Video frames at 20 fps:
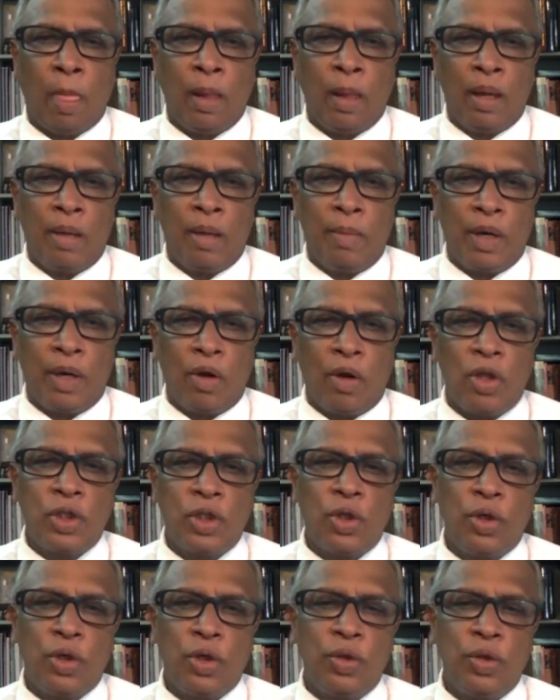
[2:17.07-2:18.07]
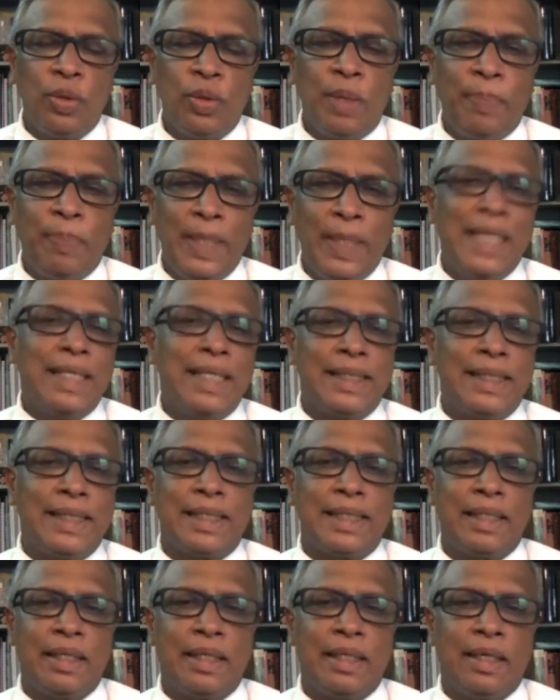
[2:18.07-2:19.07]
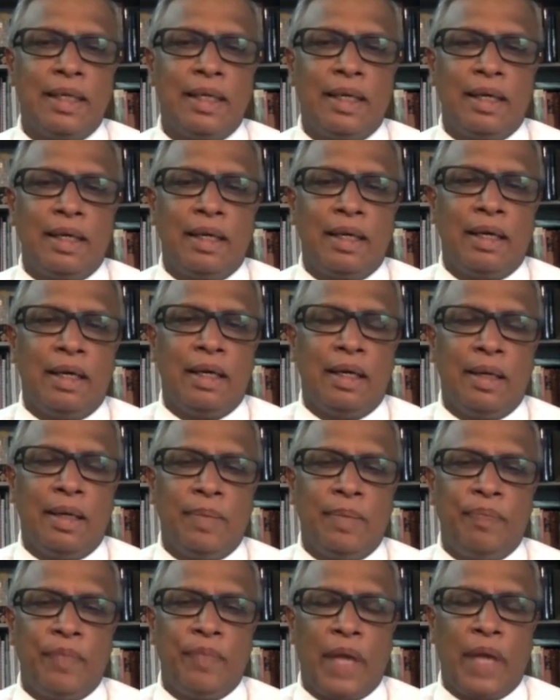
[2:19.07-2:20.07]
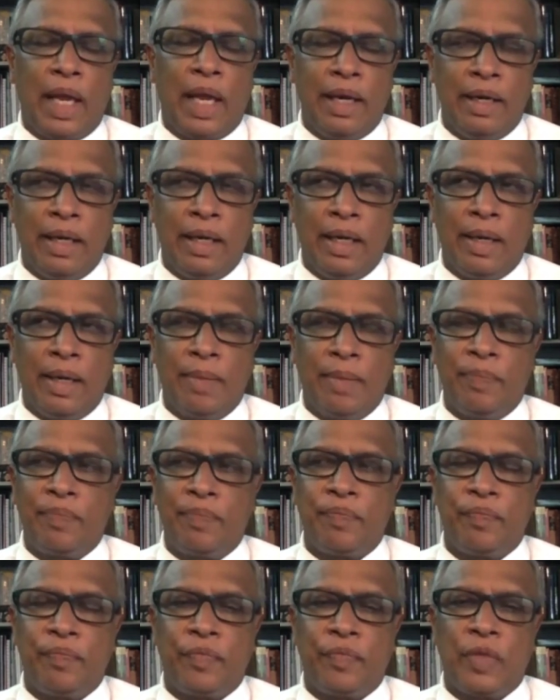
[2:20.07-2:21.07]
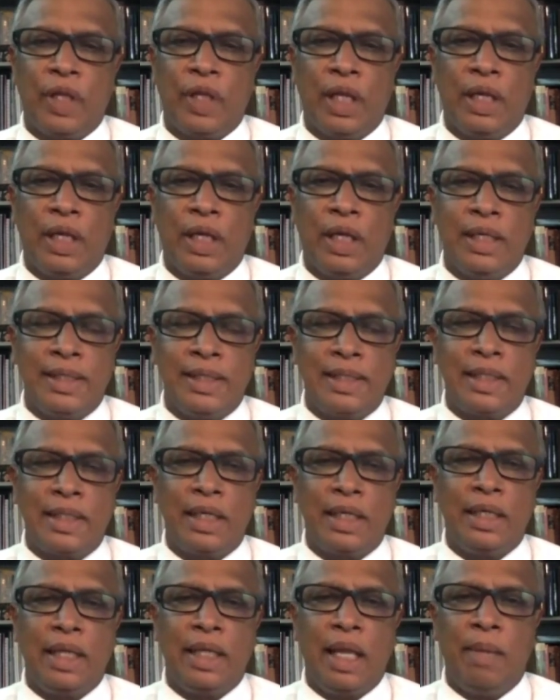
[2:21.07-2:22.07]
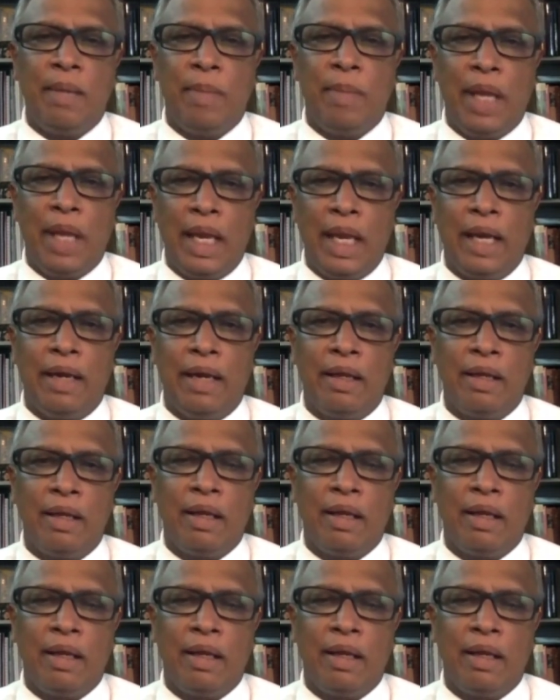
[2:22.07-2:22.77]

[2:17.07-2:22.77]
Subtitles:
but also to appease. And the decision they made